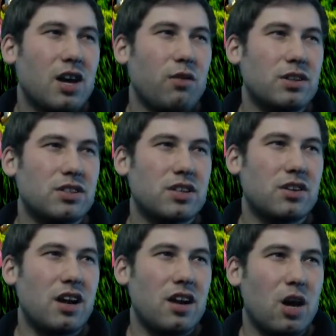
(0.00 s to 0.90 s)
Wizards go
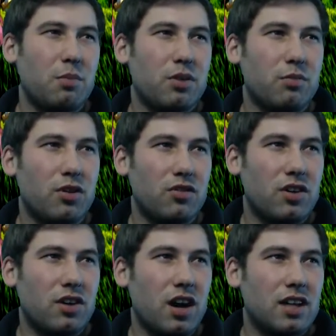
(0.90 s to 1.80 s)
down to help her move
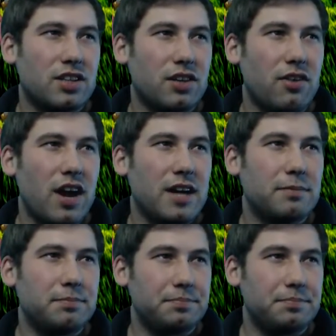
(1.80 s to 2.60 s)
her to the right.